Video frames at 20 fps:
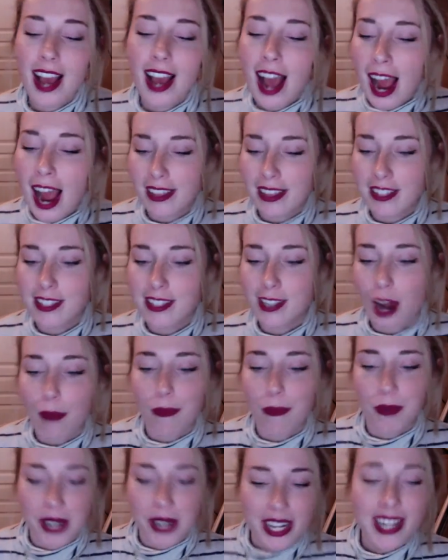to stop
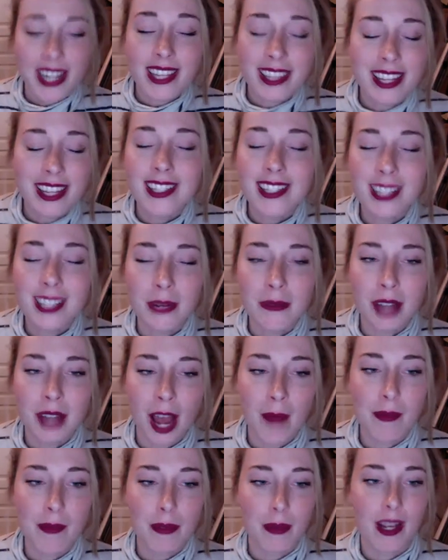reading things sometimes
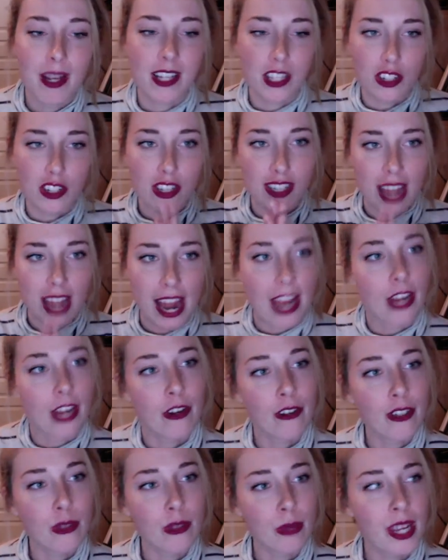because it just angers
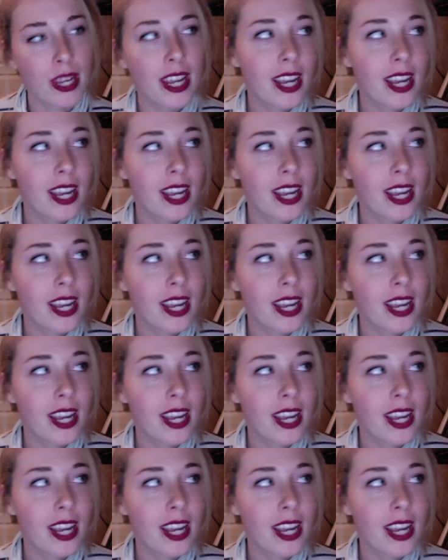me.